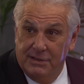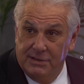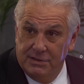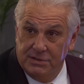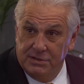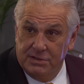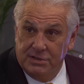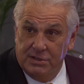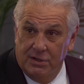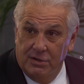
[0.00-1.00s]
the
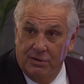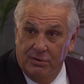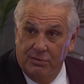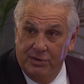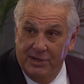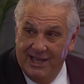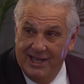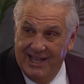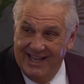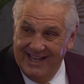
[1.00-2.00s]
host of No
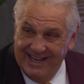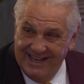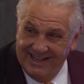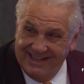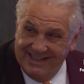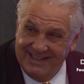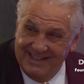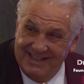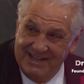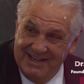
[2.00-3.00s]
Laughing Matter with
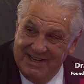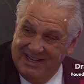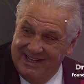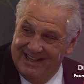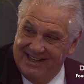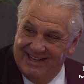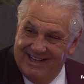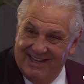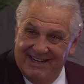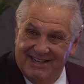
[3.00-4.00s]
Cuba Pete,
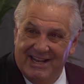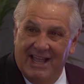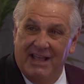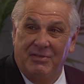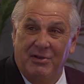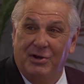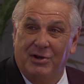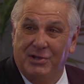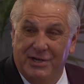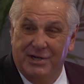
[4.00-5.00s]
Dr. Pedro
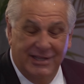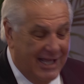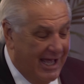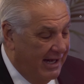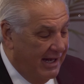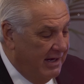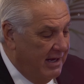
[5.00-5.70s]
Cuba Pete